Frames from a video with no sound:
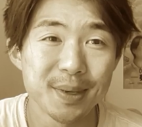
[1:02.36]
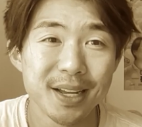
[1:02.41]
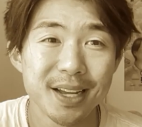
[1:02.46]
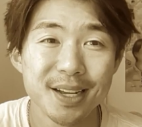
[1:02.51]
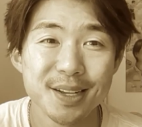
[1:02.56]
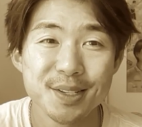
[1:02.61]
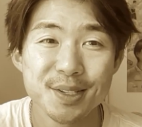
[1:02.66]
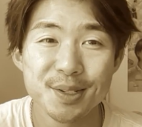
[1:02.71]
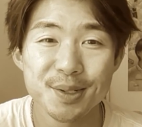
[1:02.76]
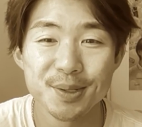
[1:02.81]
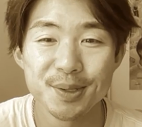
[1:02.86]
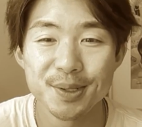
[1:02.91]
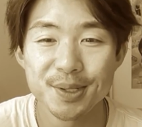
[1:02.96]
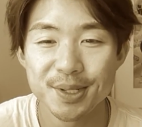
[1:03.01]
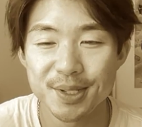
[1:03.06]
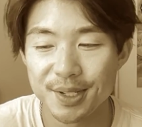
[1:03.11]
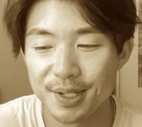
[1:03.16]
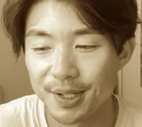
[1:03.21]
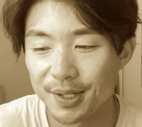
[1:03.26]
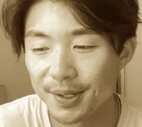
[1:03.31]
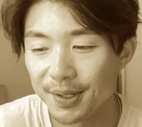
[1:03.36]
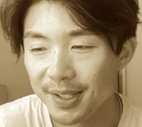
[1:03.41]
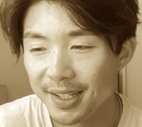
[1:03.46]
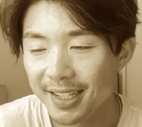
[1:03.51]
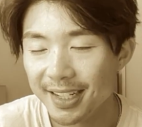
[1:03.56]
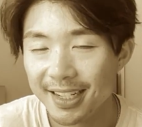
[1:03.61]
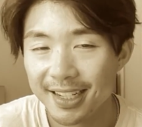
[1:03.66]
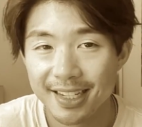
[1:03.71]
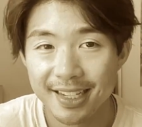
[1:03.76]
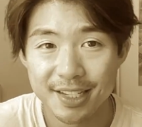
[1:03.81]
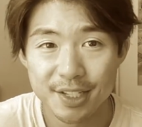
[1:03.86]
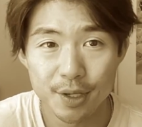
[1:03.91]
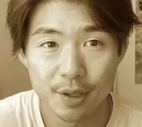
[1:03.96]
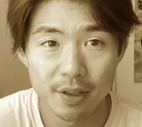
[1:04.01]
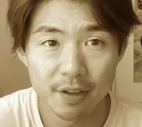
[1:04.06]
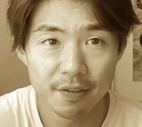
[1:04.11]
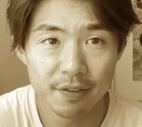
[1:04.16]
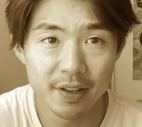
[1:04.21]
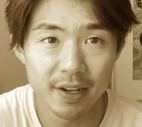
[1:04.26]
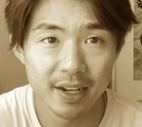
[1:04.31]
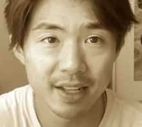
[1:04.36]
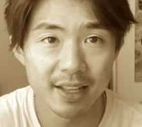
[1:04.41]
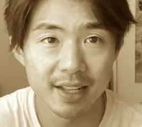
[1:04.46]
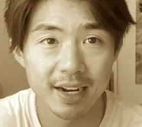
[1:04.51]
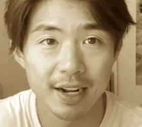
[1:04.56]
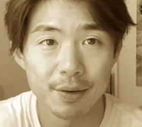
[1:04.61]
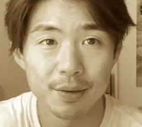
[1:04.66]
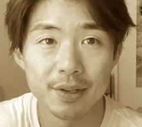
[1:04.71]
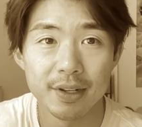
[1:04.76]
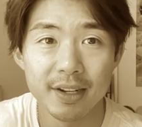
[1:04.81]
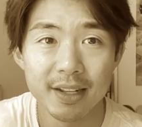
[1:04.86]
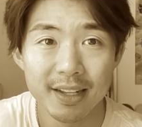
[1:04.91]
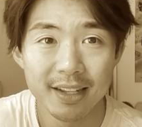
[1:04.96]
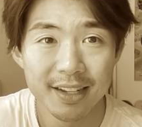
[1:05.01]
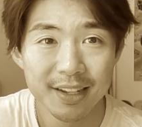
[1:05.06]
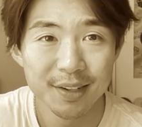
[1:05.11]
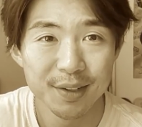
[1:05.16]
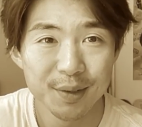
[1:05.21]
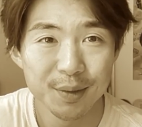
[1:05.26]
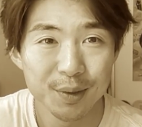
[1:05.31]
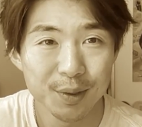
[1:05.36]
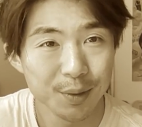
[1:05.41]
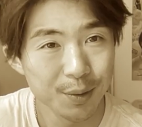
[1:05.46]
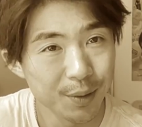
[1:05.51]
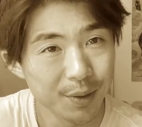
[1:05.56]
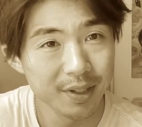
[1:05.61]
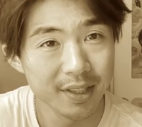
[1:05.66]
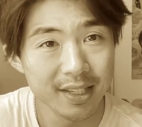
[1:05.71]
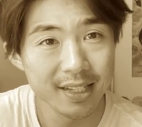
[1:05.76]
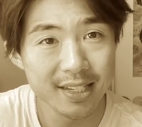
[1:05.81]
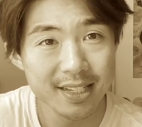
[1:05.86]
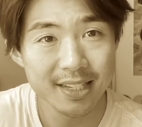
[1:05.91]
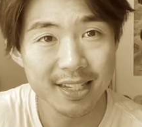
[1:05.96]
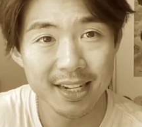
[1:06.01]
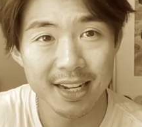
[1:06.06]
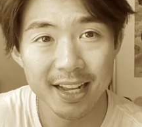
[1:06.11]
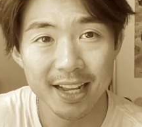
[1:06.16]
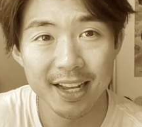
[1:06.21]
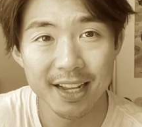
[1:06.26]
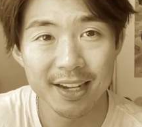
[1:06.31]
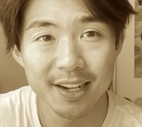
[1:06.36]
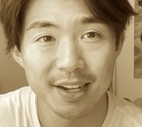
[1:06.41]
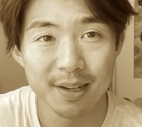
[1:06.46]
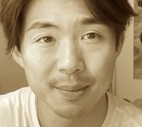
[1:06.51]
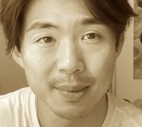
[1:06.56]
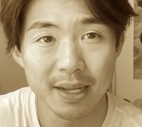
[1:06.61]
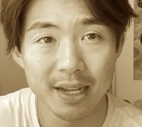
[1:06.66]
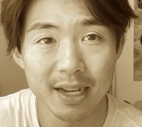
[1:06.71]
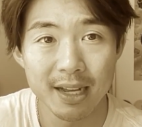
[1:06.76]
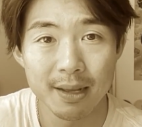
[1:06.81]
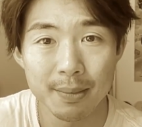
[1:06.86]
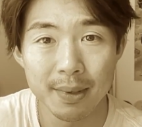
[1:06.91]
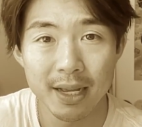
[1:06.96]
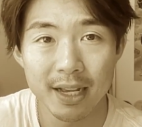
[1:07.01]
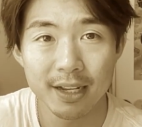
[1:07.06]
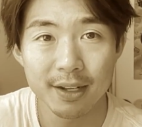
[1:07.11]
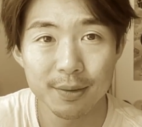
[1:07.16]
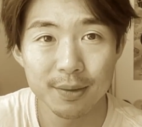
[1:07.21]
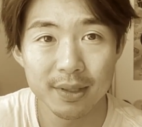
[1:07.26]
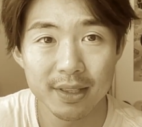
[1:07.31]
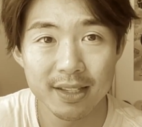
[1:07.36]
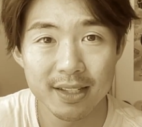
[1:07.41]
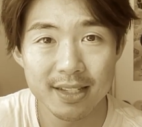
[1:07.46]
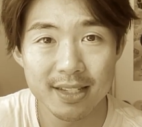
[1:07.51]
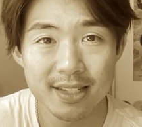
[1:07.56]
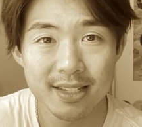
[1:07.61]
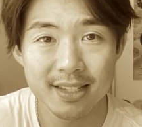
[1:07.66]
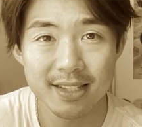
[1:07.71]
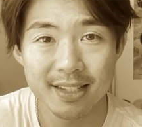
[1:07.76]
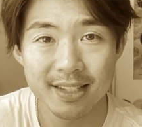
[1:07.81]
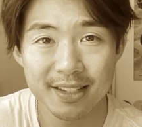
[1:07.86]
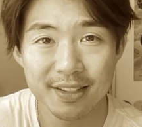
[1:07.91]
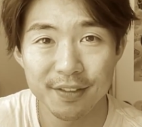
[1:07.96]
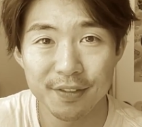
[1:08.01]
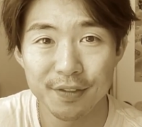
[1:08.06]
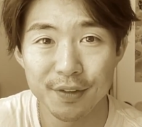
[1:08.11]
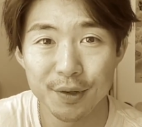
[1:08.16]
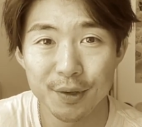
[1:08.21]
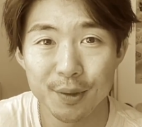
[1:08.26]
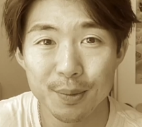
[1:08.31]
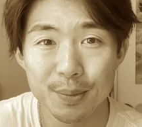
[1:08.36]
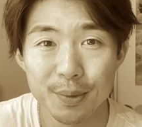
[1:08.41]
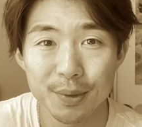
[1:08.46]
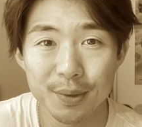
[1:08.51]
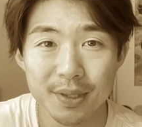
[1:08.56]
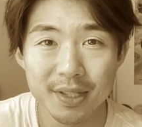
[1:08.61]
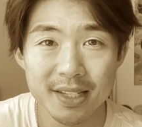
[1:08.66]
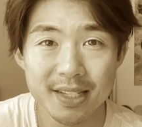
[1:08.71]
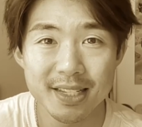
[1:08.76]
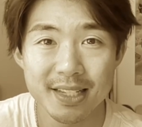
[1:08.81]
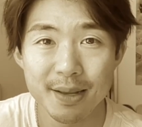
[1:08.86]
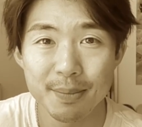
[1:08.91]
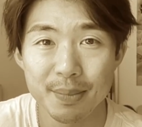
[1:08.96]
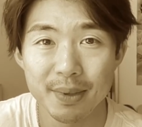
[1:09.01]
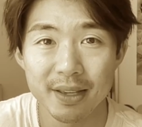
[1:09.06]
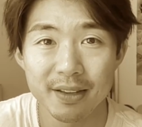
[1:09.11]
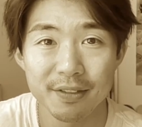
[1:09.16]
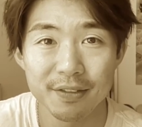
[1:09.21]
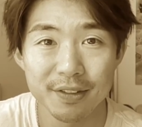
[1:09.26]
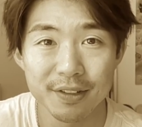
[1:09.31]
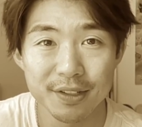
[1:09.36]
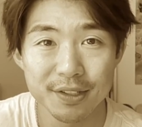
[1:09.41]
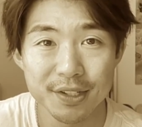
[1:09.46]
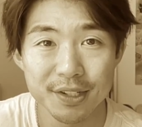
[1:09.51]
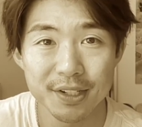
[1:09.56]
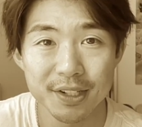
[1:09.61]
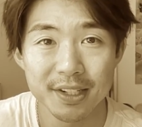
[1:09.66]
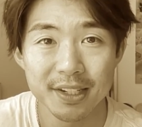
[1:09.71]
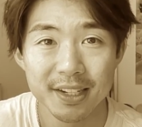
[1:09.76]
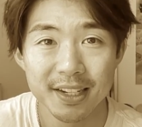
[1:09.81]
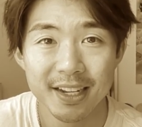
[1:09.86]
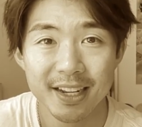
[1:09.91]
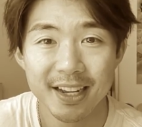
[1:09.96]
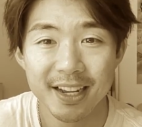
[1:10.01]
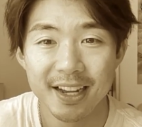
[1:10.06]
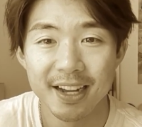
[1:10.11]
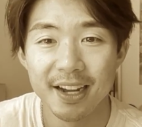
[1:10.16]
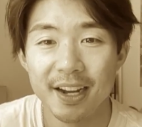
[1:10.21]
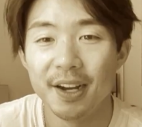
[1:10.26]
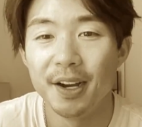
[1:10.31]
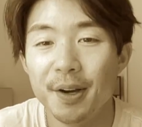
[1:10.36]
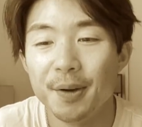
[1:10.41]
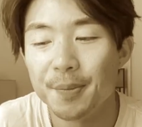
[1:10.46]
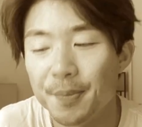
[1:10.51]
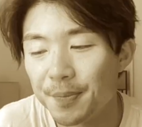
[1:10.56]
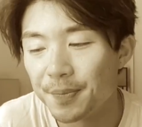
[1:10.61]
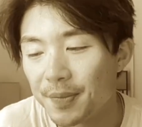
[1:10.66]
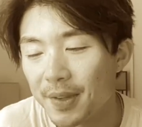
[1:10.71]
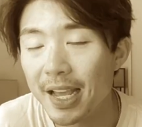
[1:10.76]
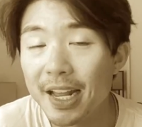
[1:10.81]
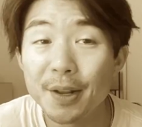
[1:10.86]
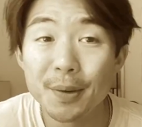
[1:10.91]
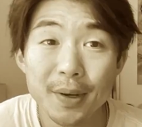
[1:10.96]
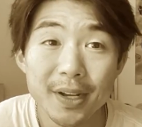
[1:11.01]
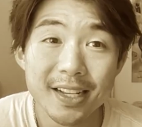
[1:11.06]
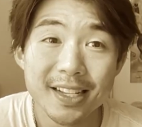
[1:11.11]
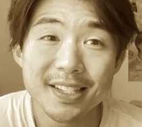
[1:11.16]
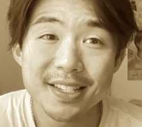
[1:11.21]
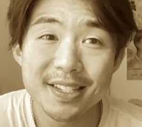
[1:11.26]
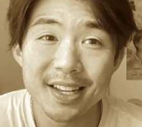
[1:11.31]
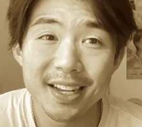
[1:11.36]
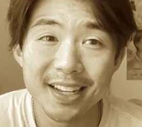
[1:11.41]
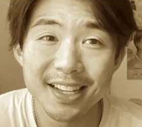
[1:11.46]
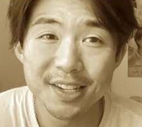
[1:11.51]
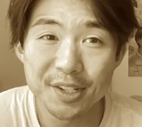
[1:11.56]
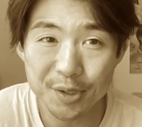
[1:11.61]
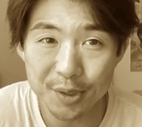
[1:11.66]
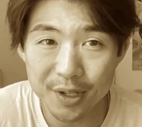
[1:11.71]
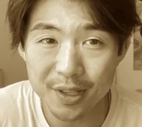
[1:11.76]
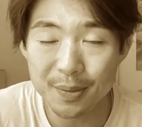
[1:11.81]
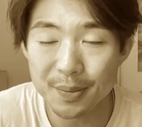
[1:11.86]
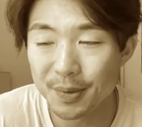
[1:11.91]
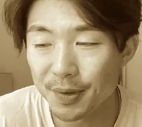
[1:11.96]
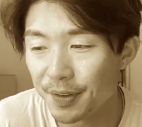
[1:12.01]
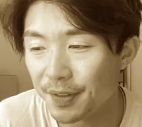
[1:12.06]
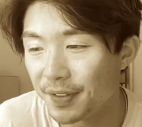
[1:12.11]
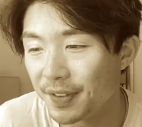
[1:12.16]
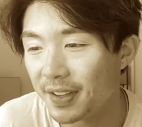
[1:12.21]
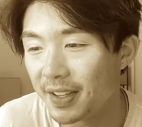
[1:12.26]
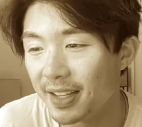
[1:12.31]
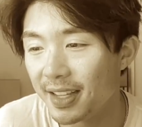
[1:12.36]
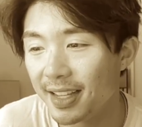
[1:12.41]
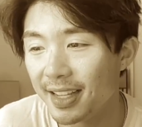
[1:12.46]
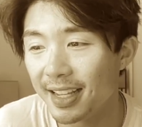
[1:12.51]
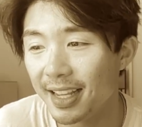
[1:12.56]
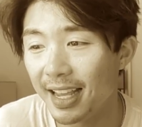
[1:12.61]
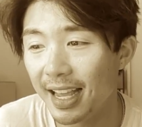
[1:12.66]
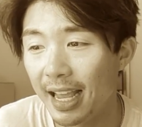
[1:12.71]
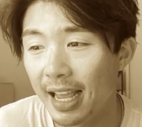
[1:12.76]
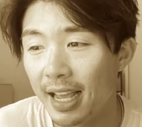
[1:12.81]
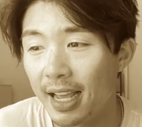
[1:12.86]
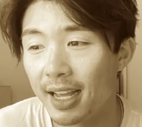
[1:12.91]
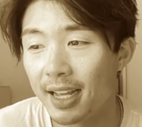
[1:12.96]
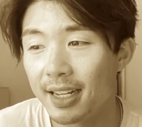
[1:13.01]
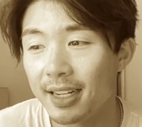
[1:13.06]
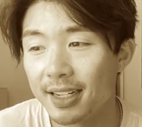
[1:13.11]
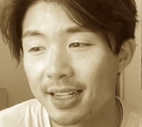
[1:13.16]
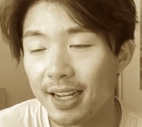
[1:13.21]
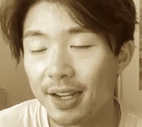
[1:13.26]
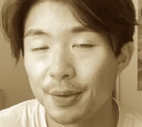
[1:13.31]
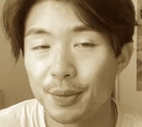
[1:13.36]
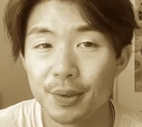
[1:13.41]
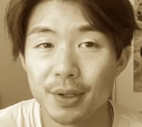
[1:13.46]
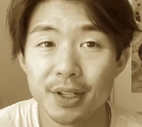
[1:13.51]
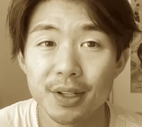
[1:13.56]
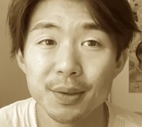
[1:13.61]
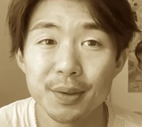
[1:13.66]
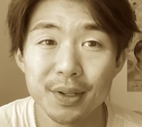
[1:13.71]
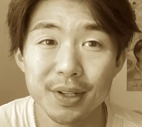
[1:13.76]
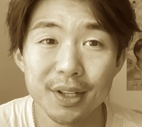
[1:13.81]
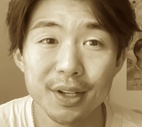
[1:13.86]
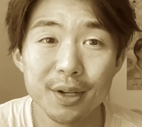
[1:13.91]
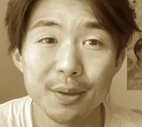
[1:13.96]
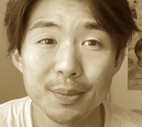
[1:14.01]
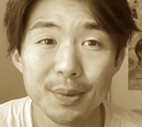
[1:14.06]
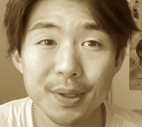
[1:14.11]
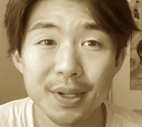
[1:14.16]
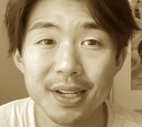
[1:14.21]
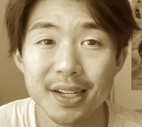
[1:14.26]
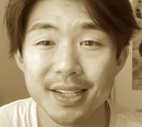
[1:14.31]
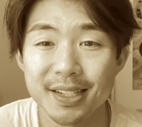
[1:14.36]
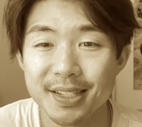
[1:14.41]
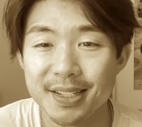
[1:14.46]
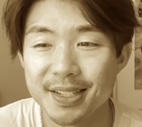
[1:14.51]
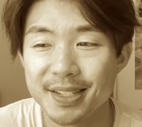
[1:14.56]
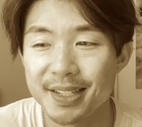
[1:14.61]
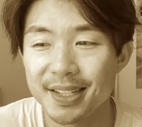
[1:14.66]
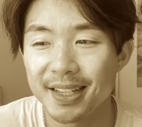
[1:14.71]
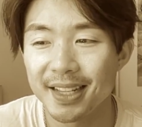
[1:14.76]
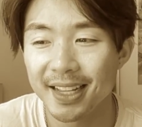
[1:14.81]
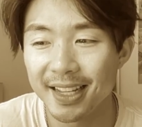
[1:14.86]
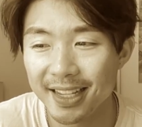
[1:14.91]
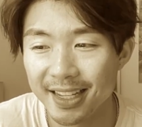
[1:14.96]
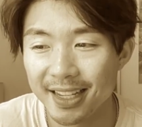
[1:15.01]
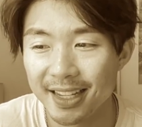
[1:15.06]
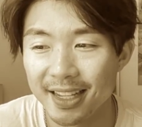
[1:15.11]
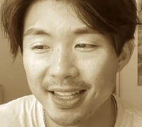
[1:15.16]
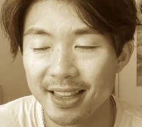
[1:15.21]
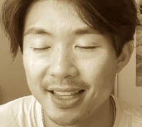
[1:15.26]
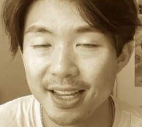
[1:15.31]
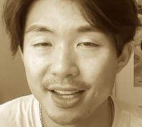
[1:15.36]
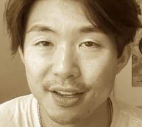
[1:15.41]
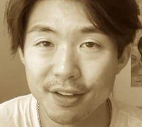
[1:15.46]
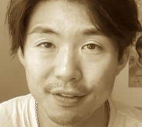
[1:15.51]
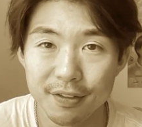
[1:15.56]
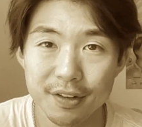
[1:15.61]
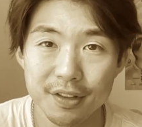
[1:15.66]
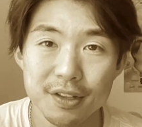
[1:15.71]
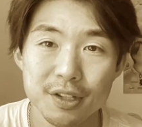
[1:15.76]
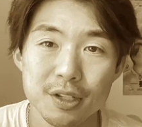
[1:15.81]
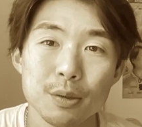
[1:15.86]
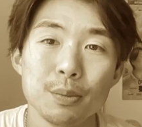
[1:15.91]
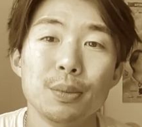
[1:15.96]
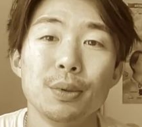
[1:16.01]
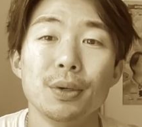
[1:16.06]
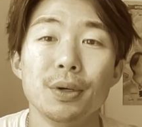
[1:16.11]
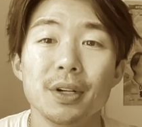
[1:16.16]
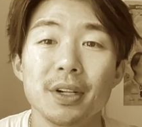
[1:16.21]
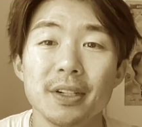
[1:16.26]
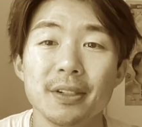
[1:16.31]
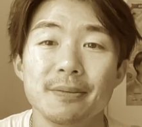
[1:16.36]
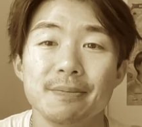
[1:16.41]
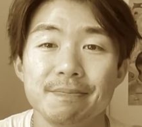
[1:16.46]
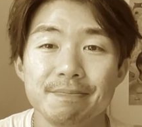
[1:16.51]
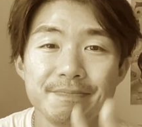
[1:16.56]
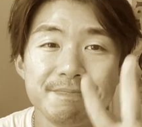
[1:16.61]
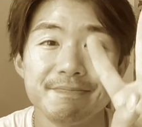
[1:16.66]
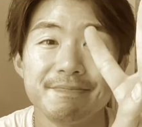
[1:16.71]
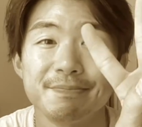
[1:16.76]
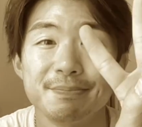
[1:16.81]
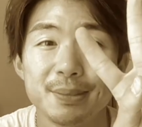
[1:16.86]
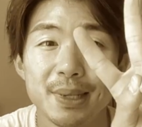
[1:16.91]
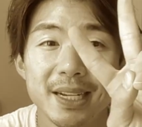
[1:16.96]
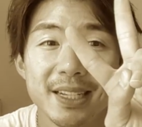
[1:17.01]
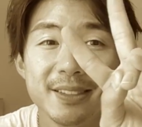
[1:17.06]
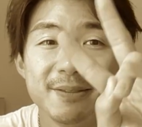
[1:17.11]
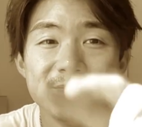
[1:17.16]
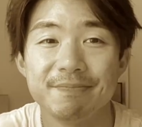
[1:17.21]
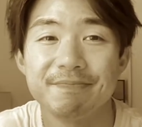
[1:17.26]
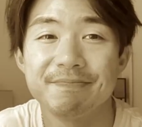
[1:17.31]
my high school, so it's only fitting that I would record this today on my iMac with this photo booth sepia filter. Anyways, enjoy the movie, and I really, really hope you guys like it. Thank you for the support. Bye.